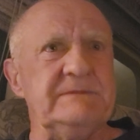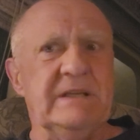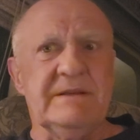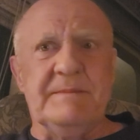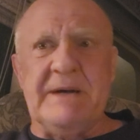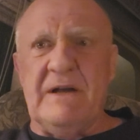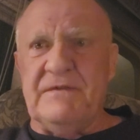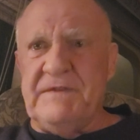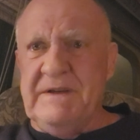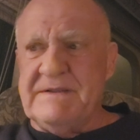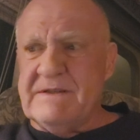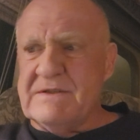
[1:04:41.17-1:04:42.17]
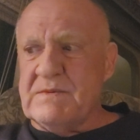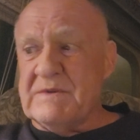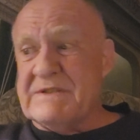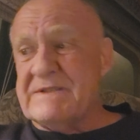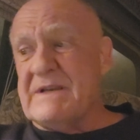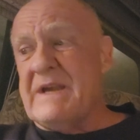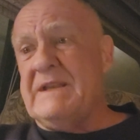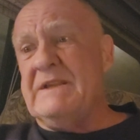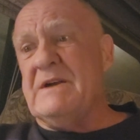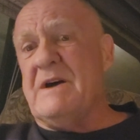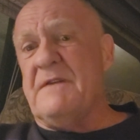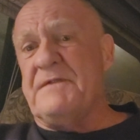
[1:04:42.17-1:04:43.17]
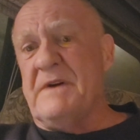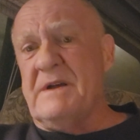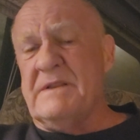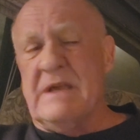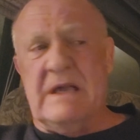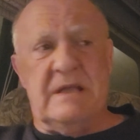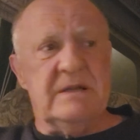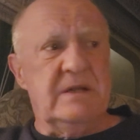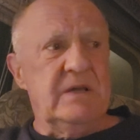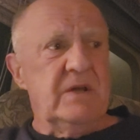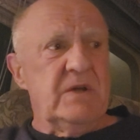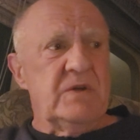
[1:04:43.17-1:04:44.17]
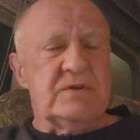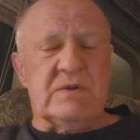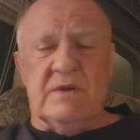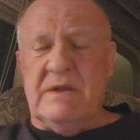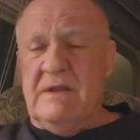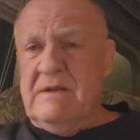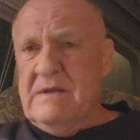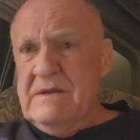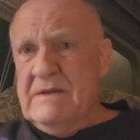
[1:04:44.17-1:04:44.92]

And the malfeasance was signing off on that so that